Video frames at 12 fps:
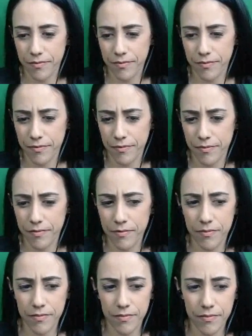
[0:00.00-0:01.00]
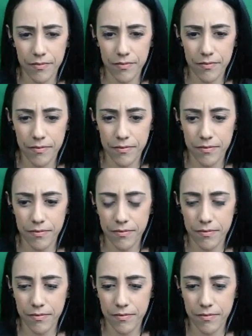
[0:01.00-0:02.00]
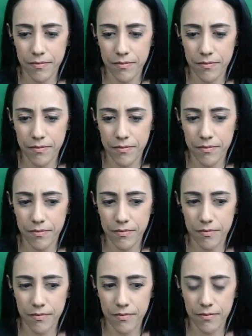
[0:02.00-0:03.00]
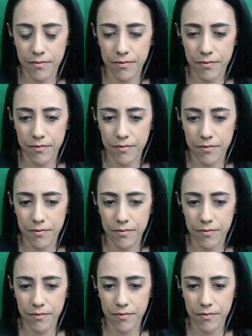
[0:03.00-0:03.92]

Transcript: [no speech]